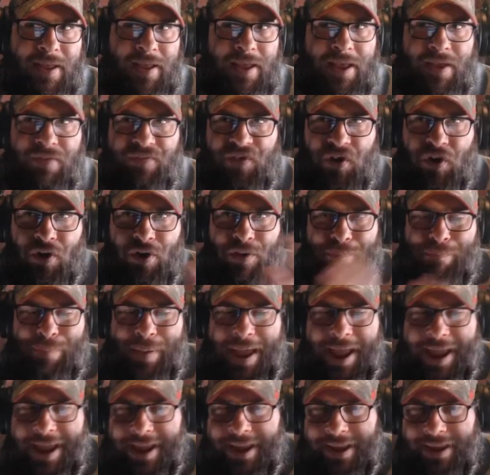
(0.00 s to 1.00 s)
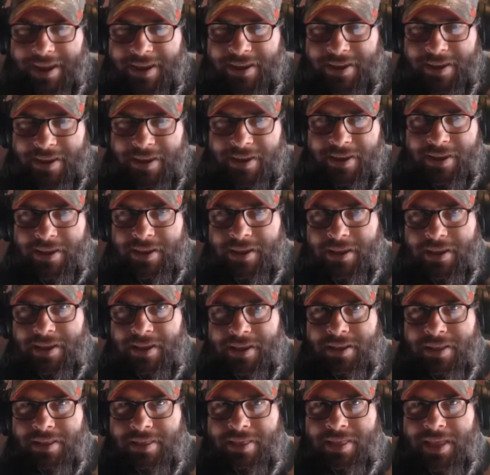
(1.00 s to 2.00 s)
If you're a bank
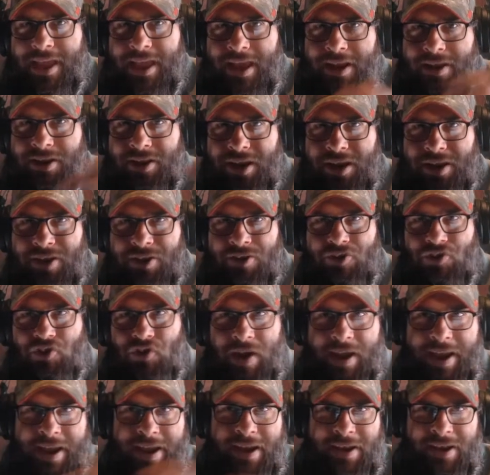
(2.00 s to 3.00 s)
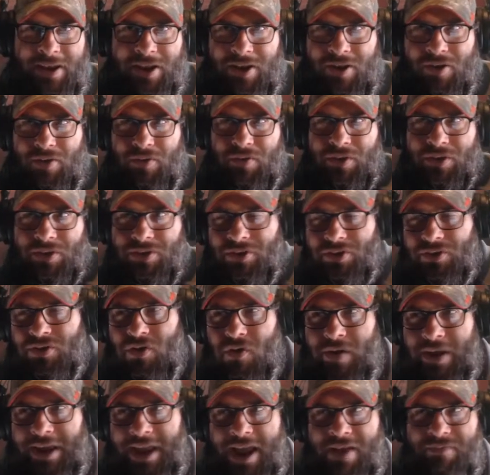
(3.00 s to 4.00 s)
and you're trying, you're
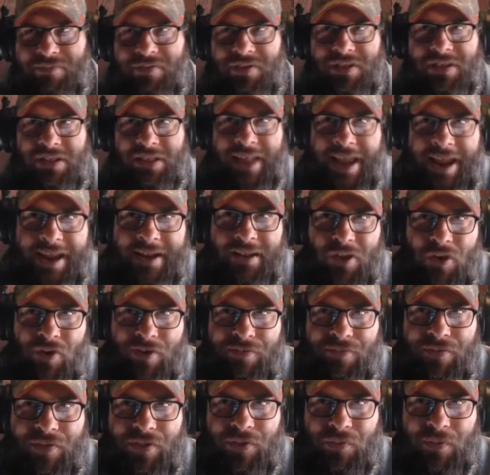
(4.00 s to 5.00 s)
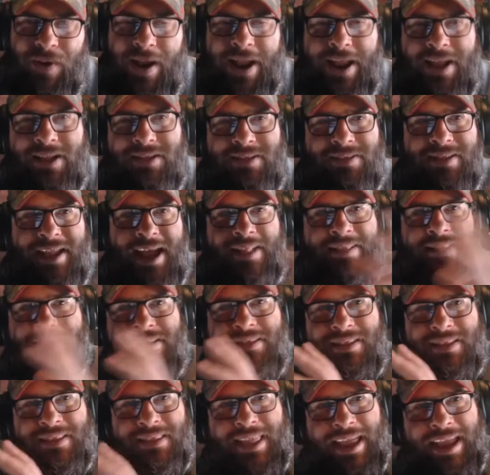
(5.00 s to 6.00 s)
going after the landlord for the rent, it's not
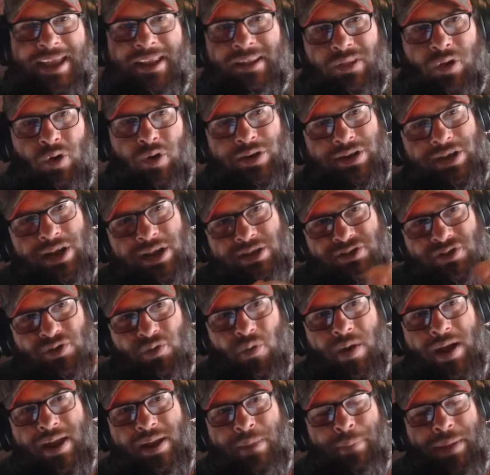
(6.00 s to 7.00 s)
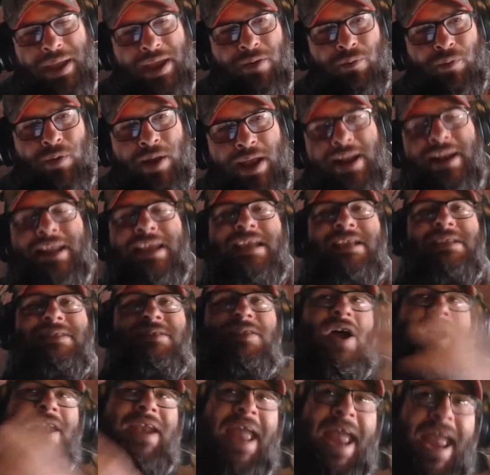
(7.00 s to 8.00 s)
that the landlord doesn't want to pay rent, he's
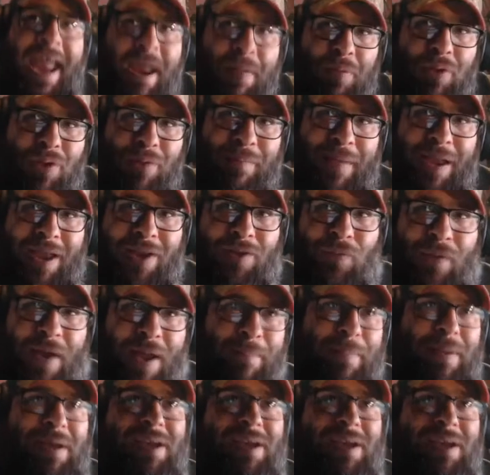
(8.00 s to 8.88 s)
unable to make rent